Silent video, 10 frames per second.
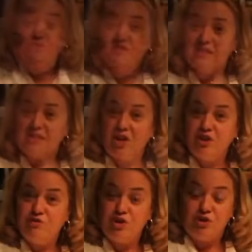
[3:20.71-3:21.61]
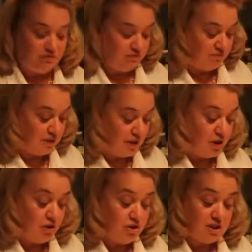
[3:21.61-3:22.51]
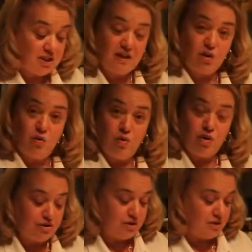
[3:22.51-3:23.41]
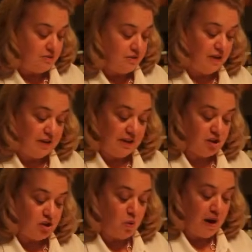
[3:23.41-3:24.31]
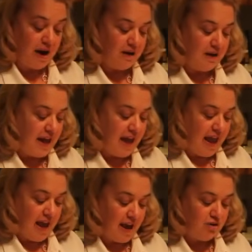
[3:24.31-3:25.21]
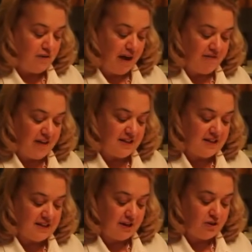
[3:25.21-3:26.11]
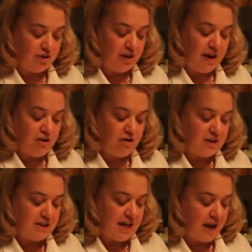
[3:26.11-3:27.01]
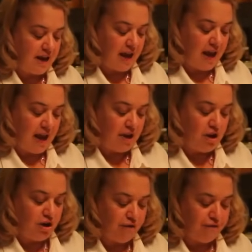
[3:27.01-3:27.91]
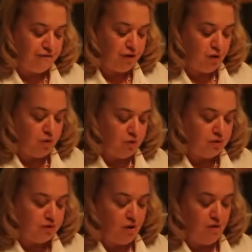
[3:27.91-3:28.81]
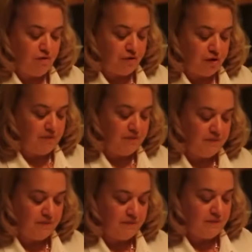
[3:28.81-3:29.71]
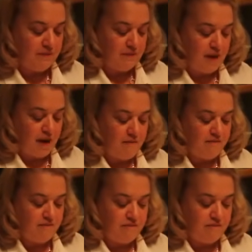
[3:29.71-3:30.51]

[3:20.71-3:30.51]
This is all you do. You just take the quarters, you've got the little square, and you have that in the center, and you're going to take and you're going to fold over. Okay?